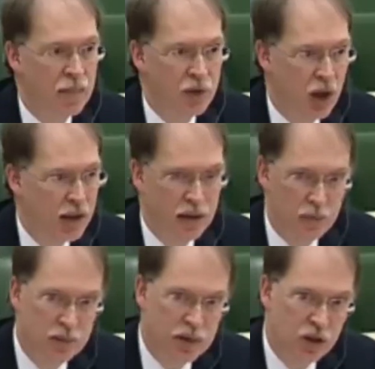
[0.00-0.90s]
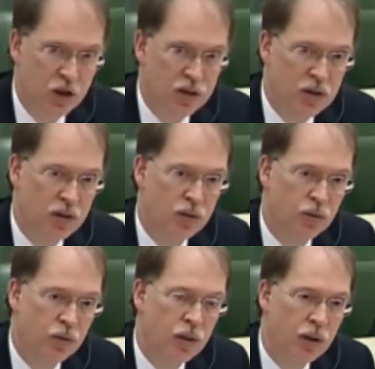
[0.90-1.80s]
not in a position
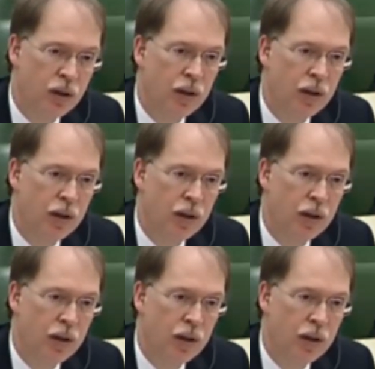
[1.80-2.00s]
to